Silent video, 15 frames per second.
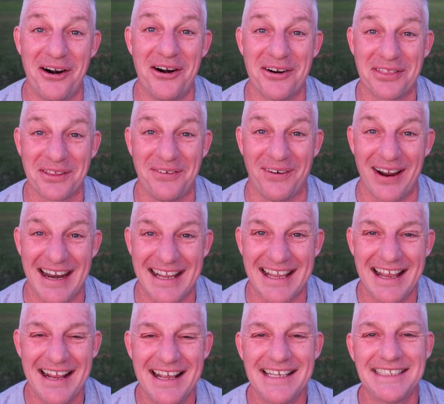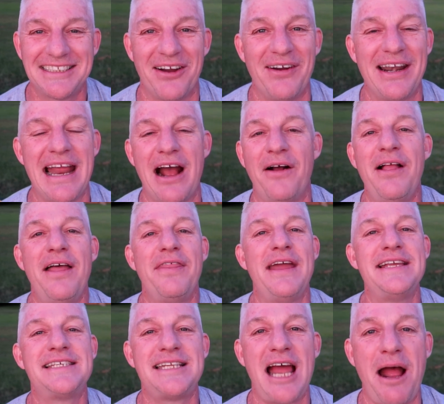earthquake. So anyhow,
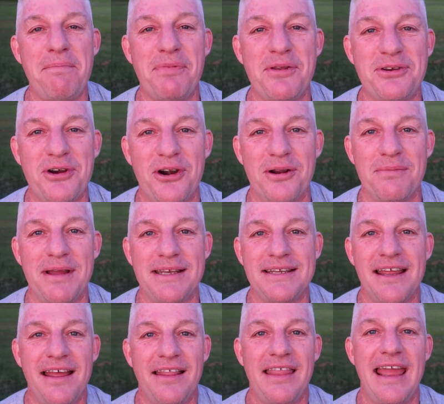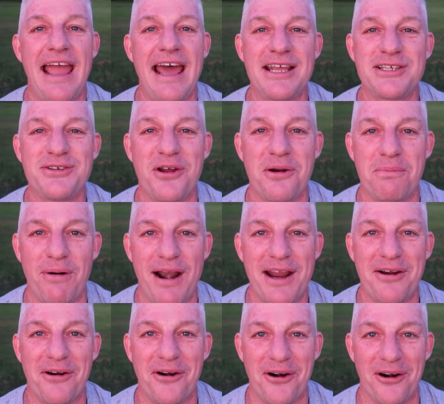they stopped the tournament. They had us go to
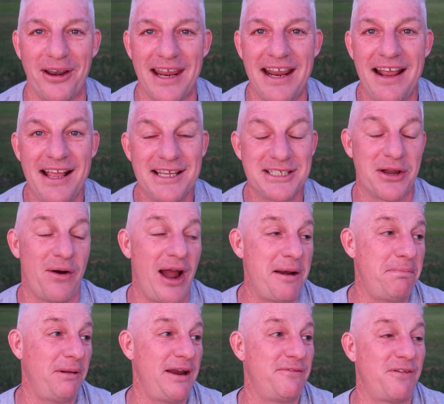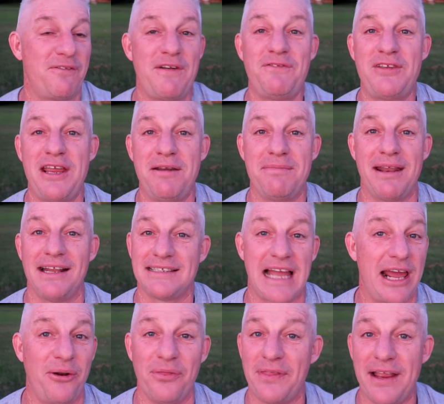break early. So I played for fifteen minutes.
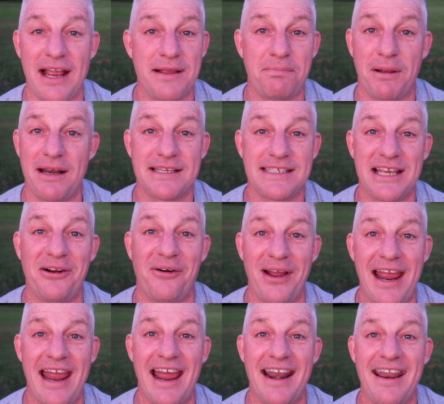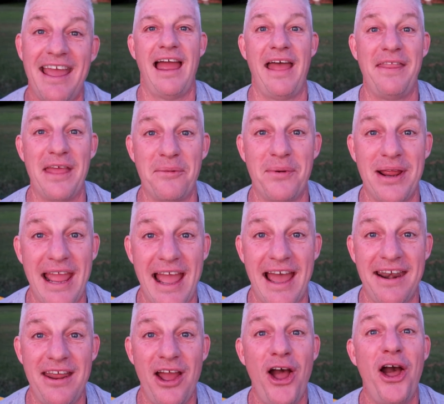I don't think I played a single hand. And then we
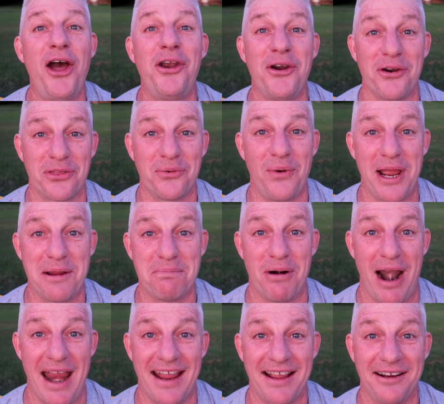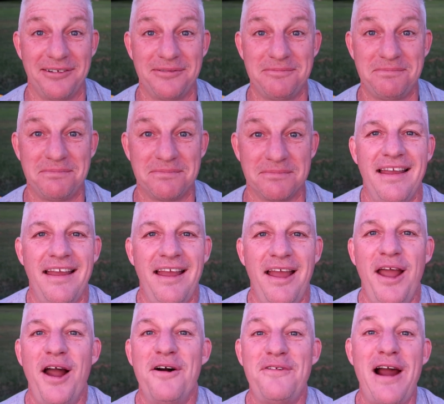had an earthquake break.
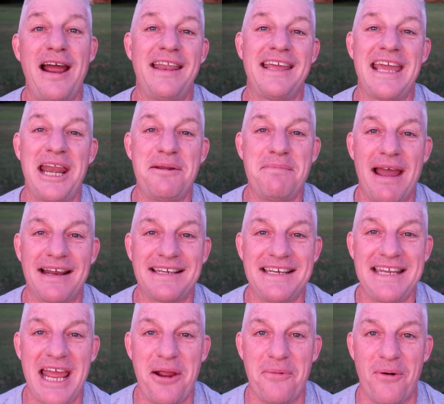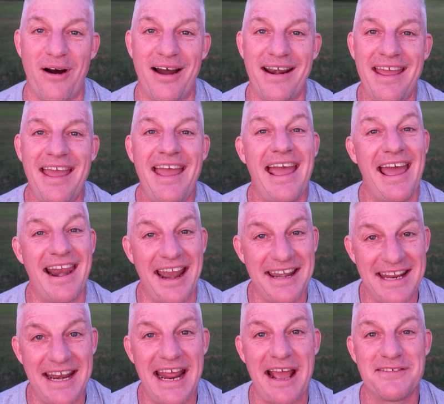Finally getting back to day one, and I
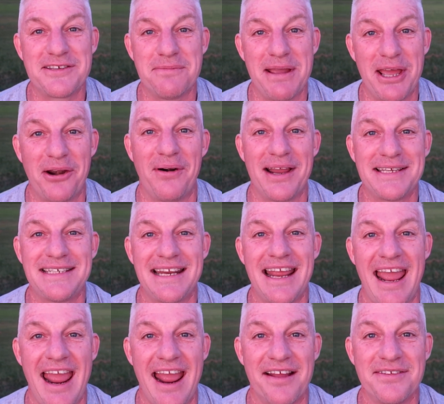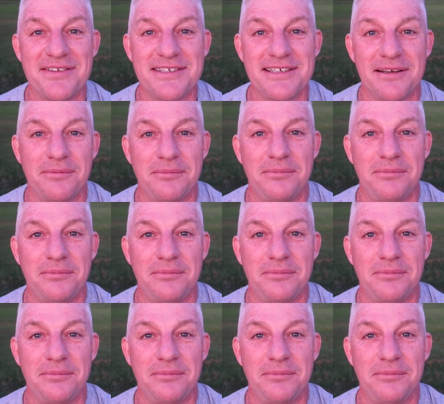did have some interesting hands.